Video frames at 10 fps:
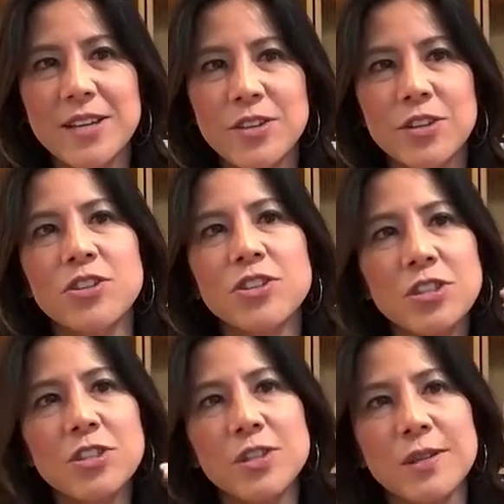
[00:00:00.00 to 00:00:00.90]
you can
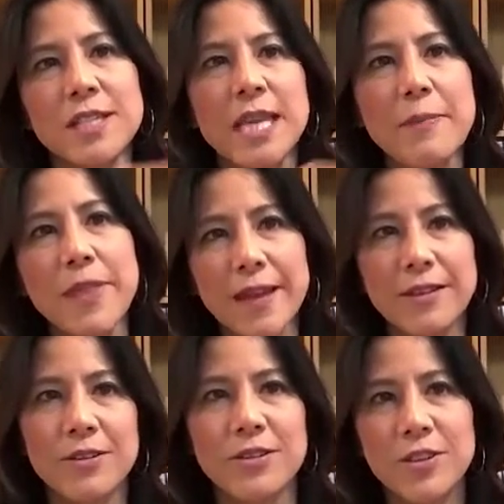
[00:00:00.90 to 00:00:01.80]
choose to accept that
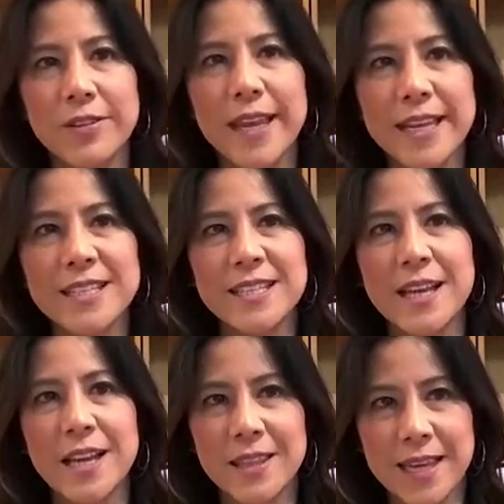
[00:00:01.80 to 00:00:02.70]
or not. That is
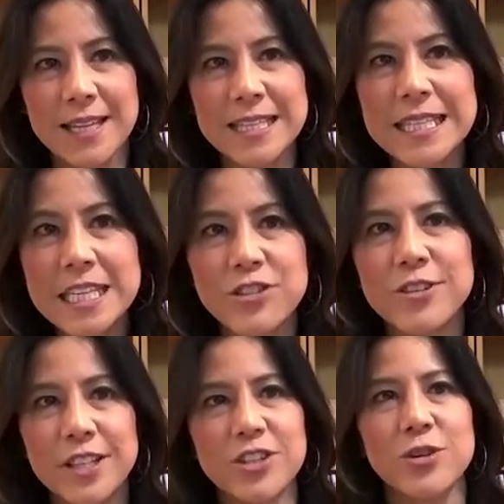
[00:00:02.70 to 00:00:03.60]
that is
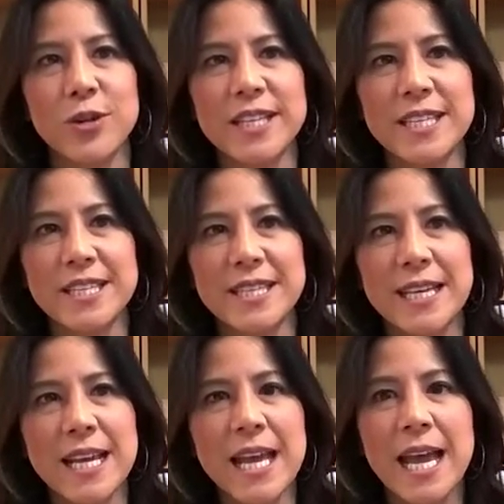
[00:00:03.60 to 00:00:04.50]
literally a choice.
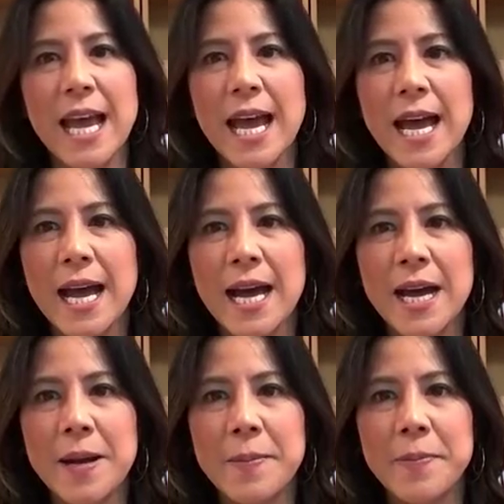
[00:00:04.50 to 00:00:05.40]

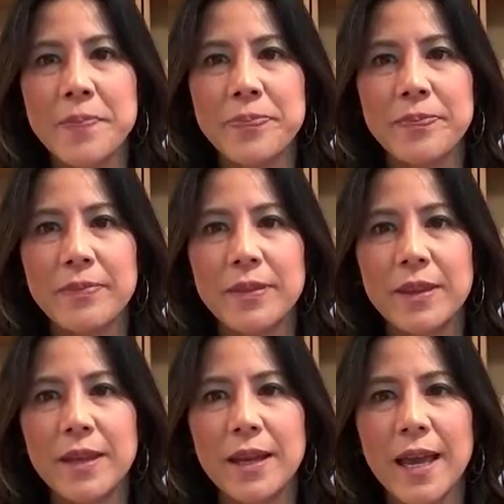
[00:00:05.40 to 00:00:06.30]
Um,
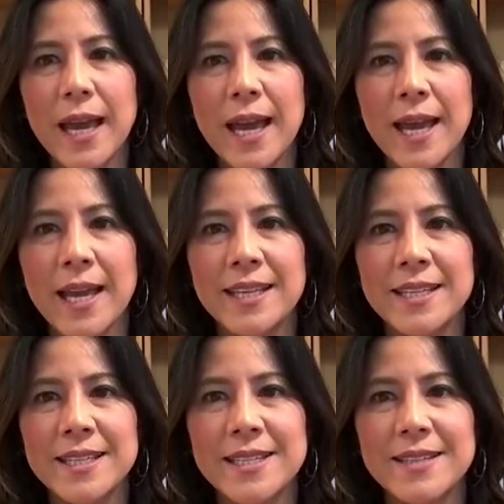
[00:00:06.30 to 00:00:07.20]

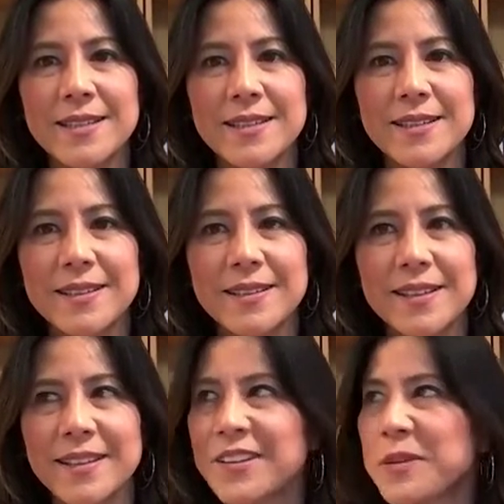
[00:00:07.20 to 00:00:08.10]
and
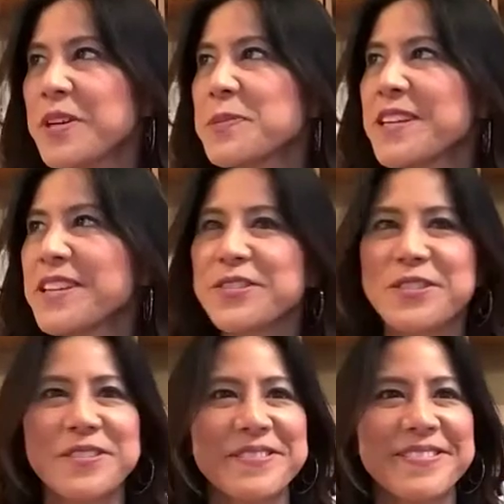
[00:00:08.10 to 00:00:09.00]
I think I got a postman at the
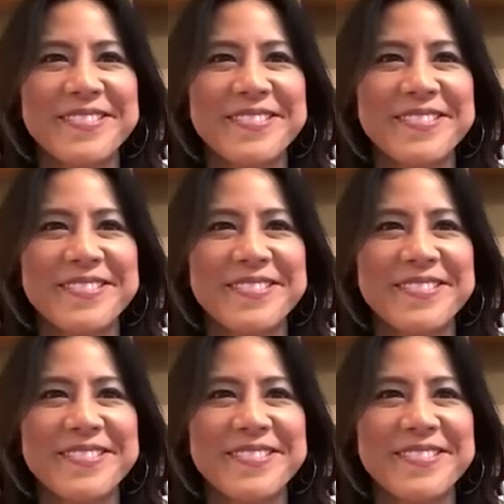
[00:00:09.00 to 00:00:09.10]
door.